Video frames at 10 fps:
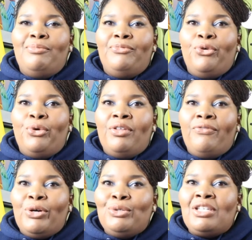for the
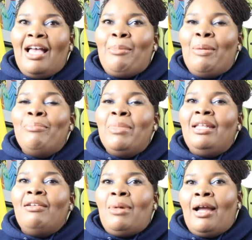first time in
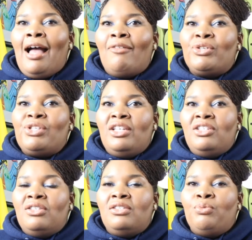many of my
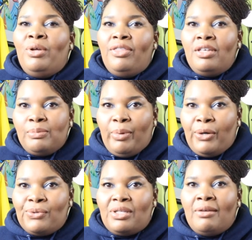conversations with this
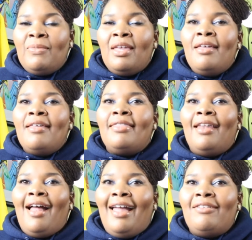person,
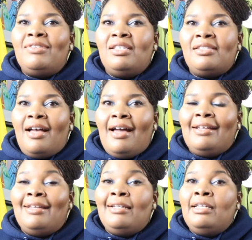that I have
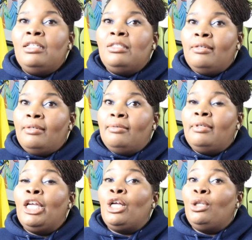decided to
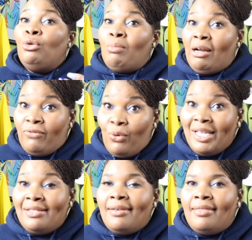include my
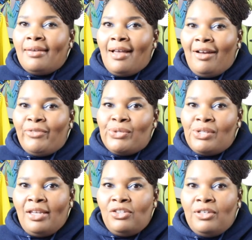voice in the
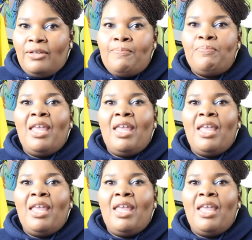conversation.